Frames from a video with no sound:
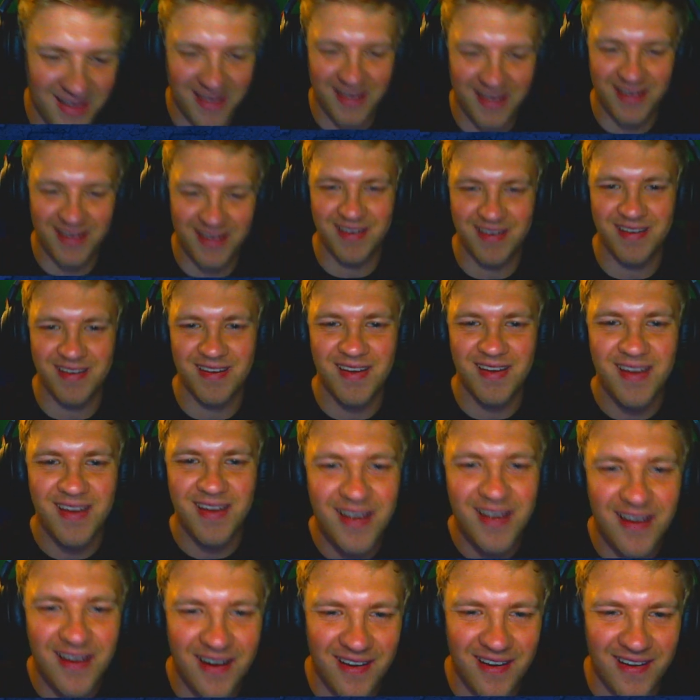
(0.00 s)

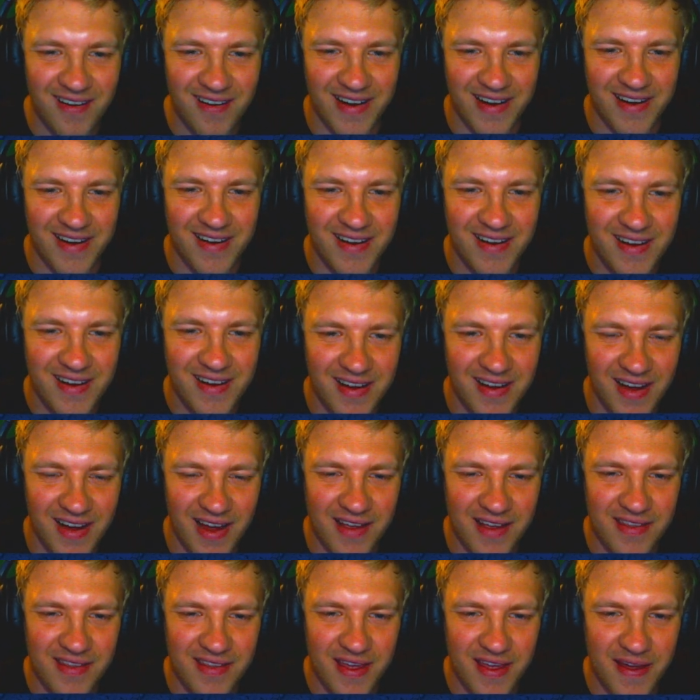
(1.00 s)
All right.
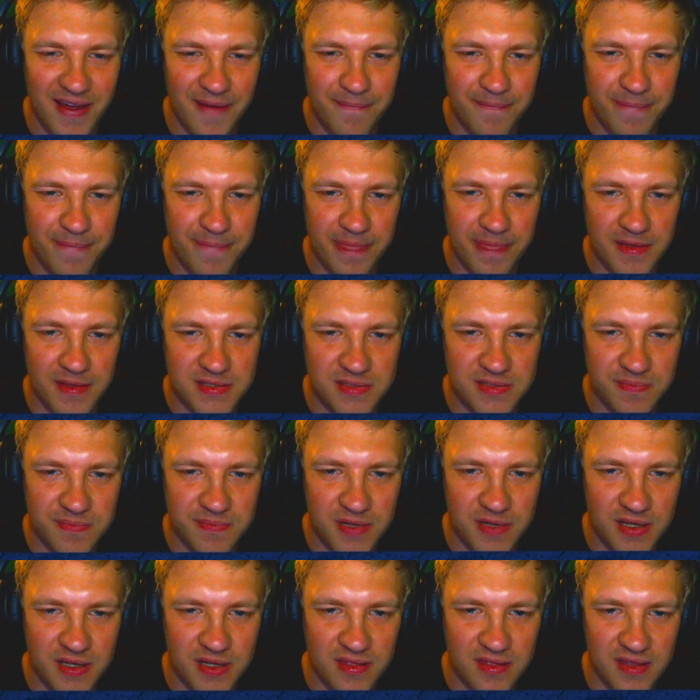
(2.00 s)
And then something
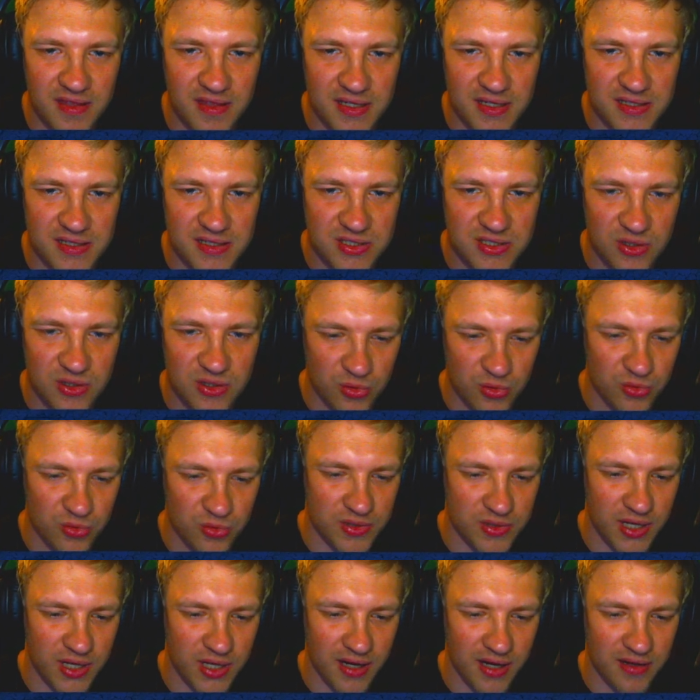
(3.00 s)
like this. Oh,
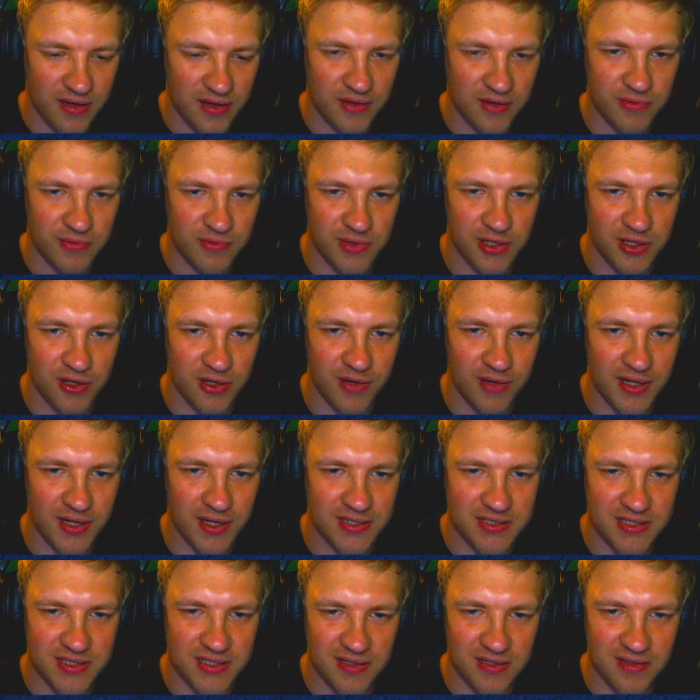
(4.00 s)
yeah, there we go. I
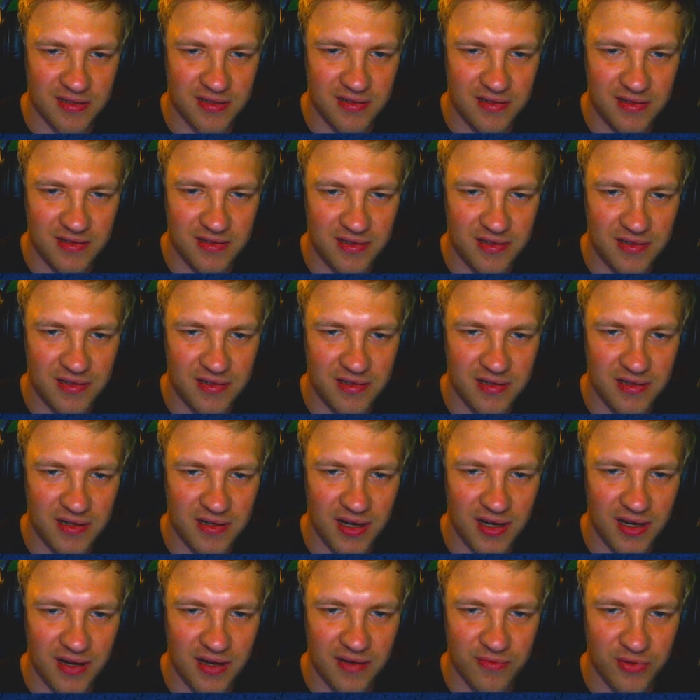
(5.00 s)
see it.
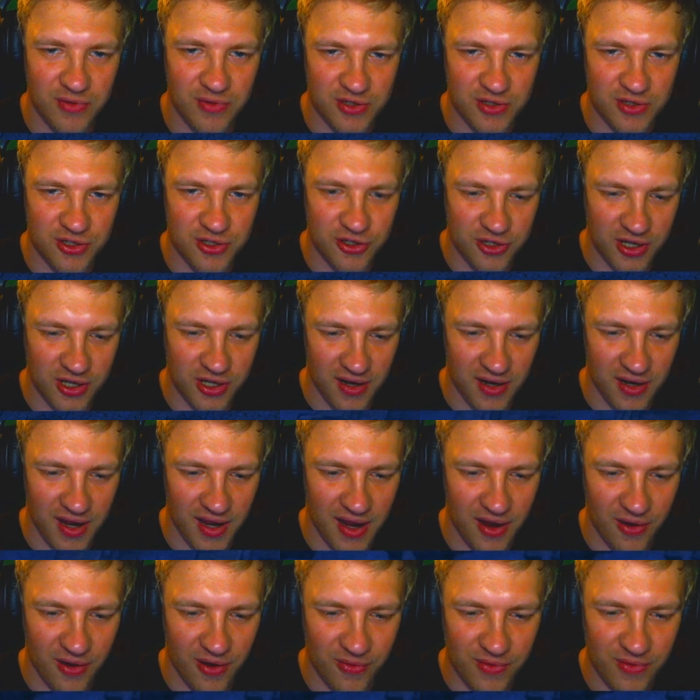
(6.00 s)
We're cooking
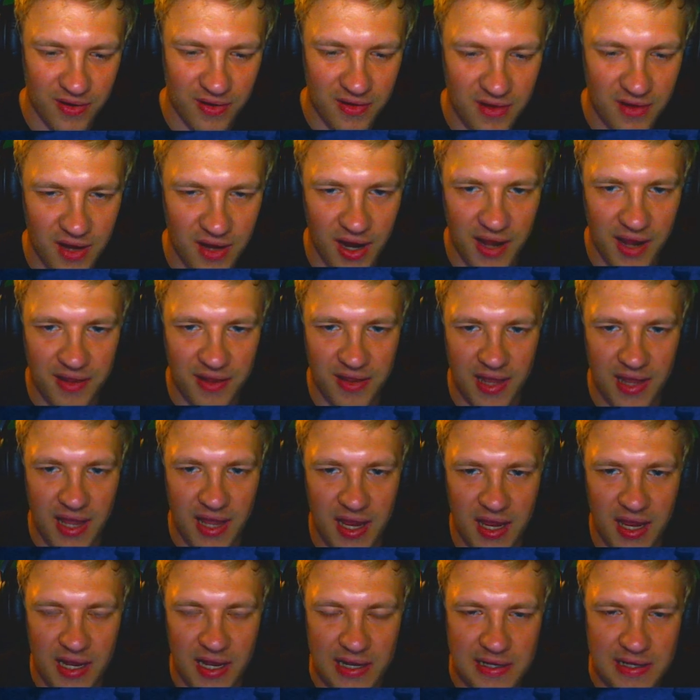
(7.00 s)
now. And
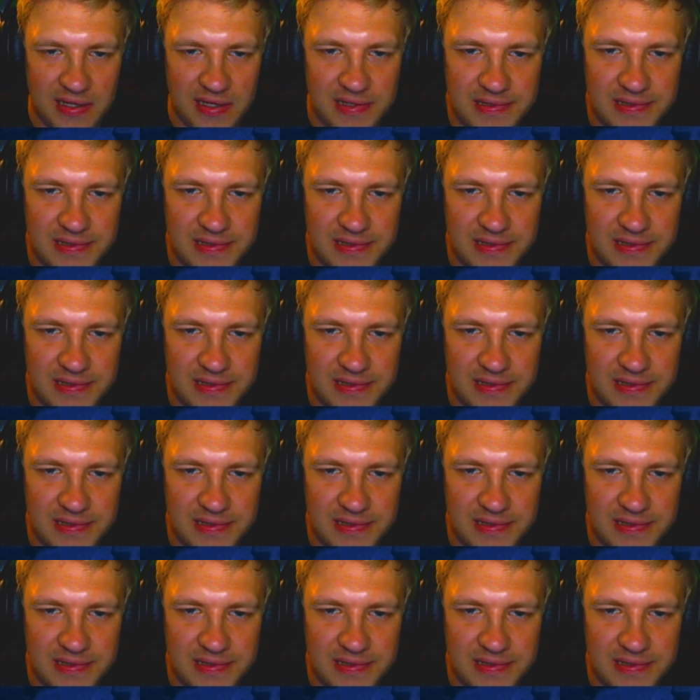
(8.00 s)
then...